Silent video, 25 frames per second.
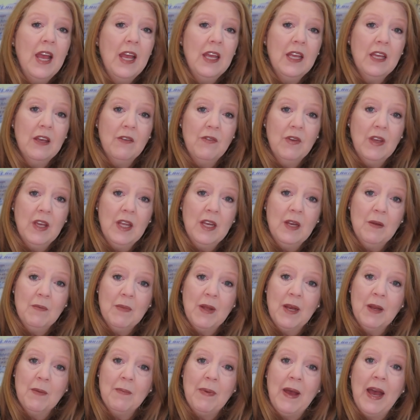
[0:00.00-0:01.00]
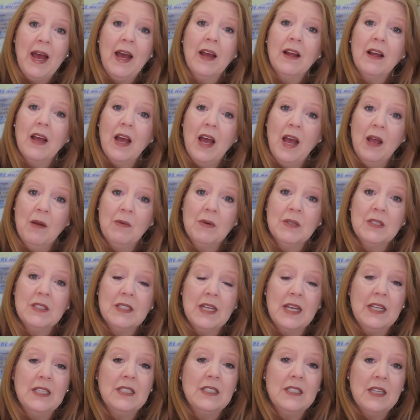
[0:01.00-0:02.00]
and give you any money back. I would
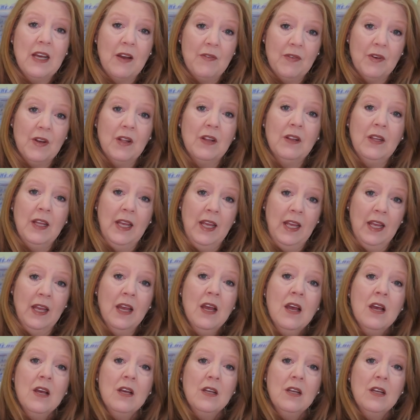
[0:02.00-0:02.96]
say definitely